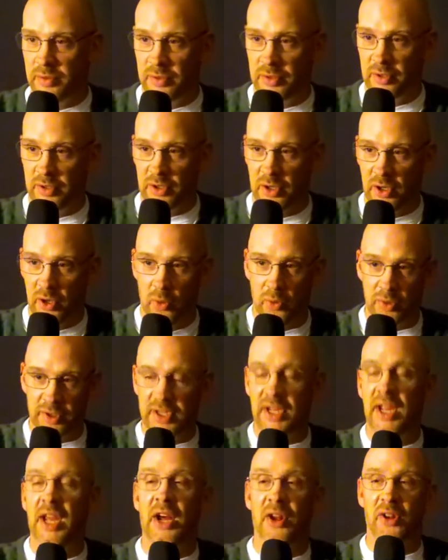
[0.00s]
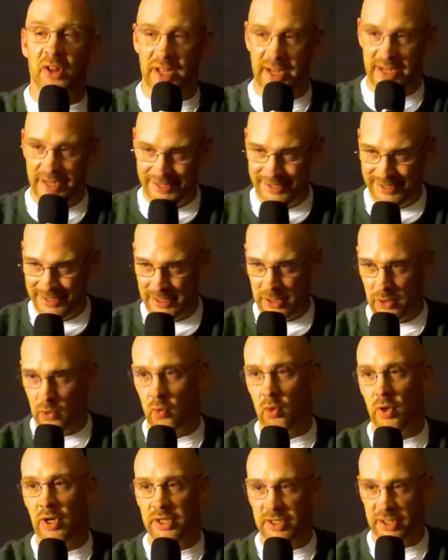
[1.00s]
no telling
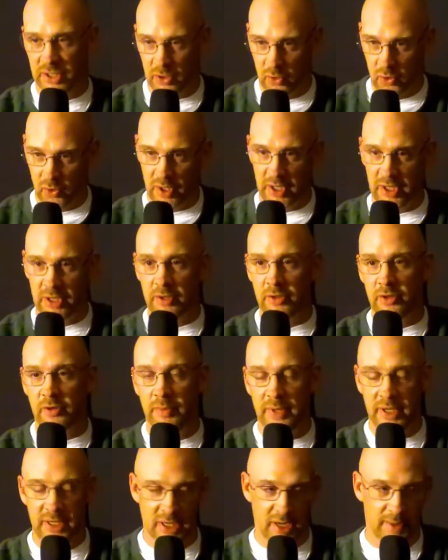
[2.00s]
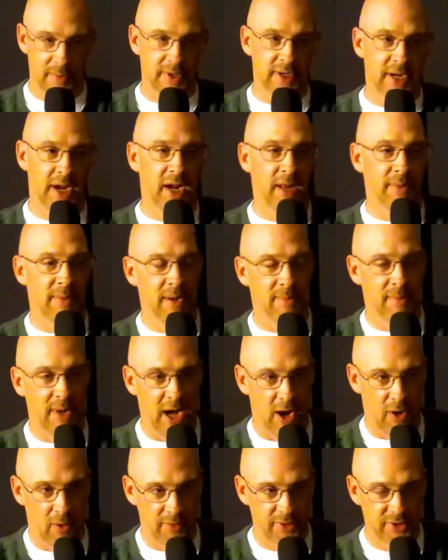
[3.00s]
what's going to be coming out of my
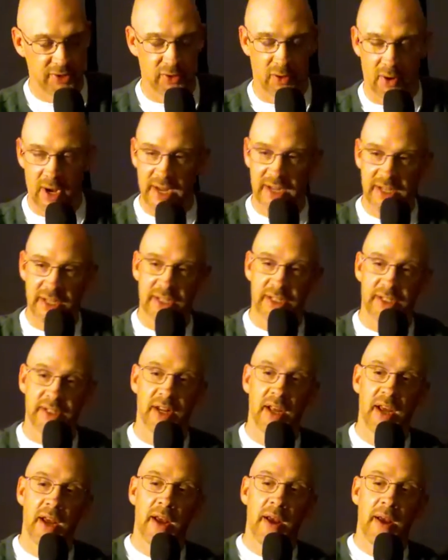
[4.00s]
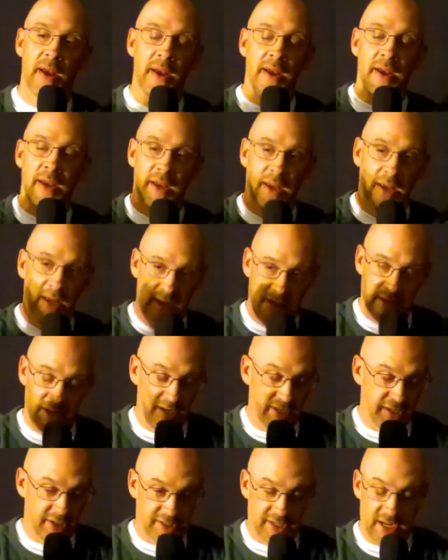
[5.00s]
mouth. So
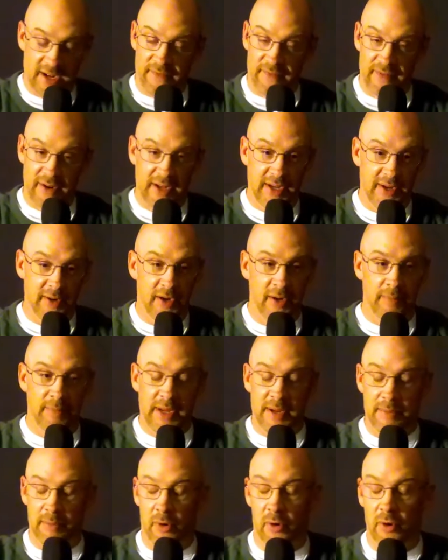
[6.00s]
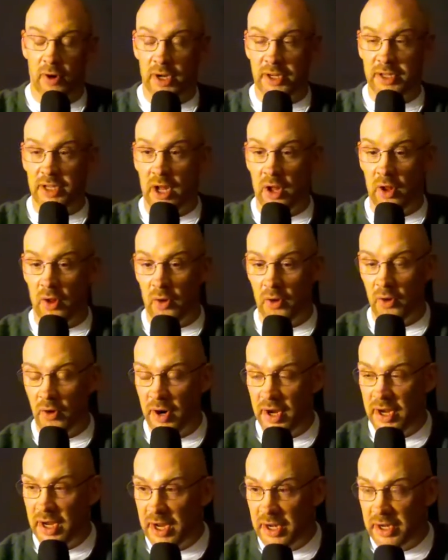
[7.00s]
it's definitely going to be more adult
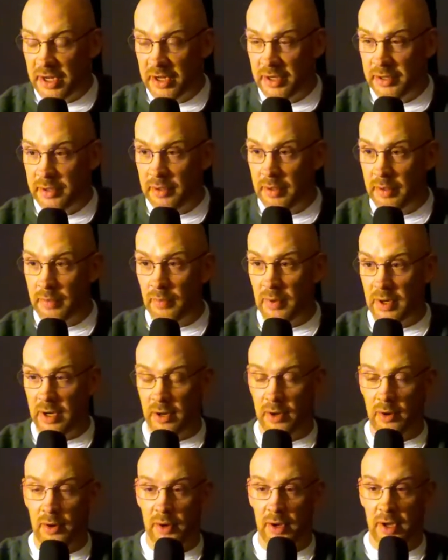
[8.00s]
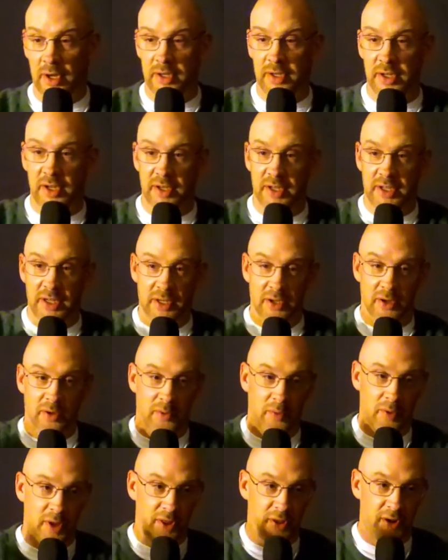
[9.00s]
oriented. We are going to deal
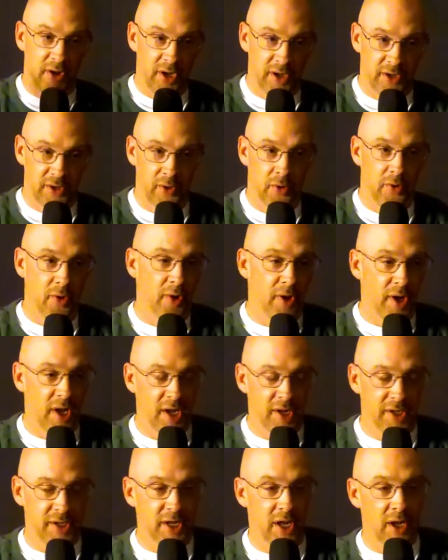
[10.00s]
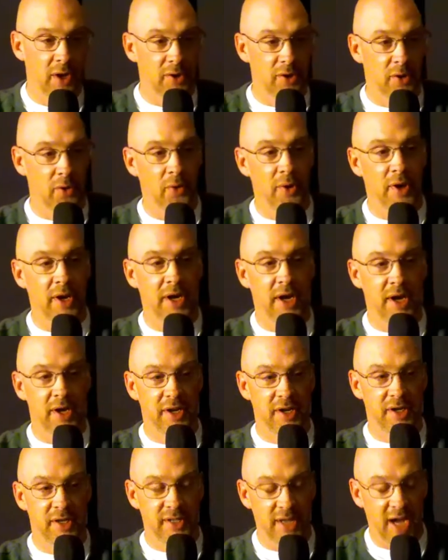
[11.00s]
with an adult
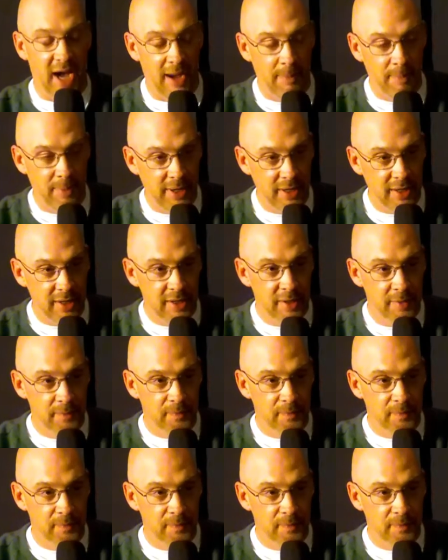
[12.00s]
oriented topic.